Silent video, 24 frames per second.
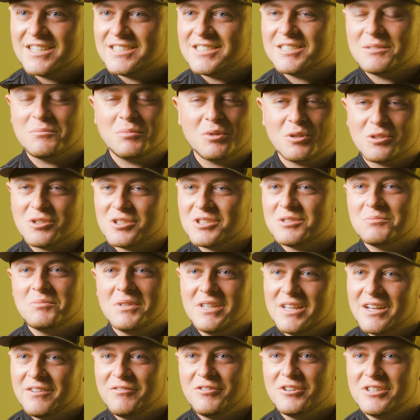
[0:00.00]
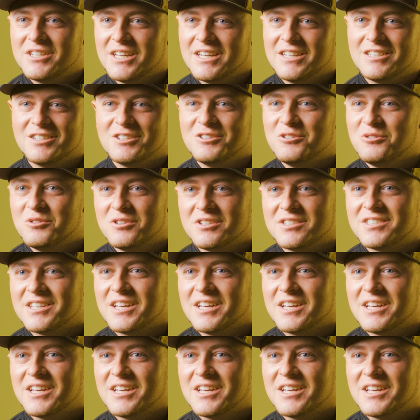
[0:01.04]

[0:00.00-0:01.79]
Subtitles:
because it pushes me every day to do the